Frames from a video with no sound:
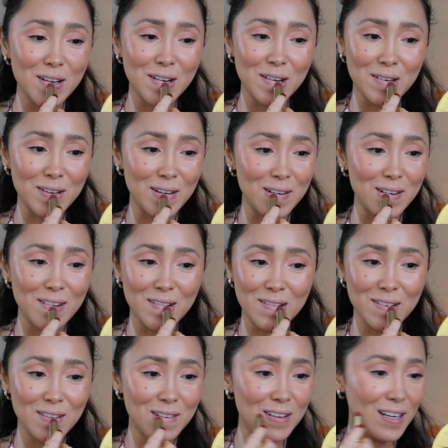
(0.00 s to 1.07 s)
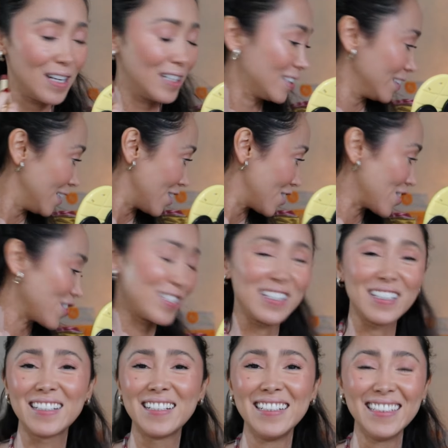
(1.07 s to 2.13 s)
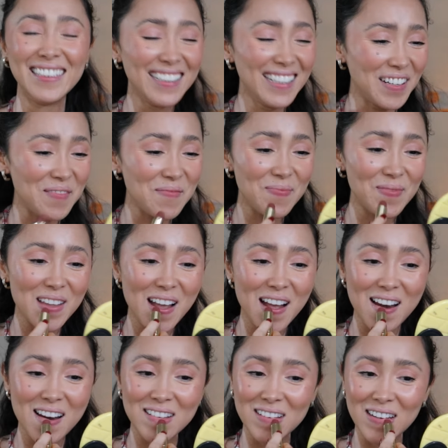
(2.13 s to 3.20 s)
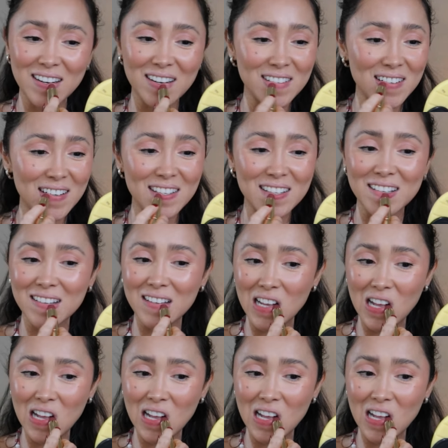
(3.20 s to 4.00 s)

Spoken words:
Oh no, I think they just did. Let's go ahead and try this.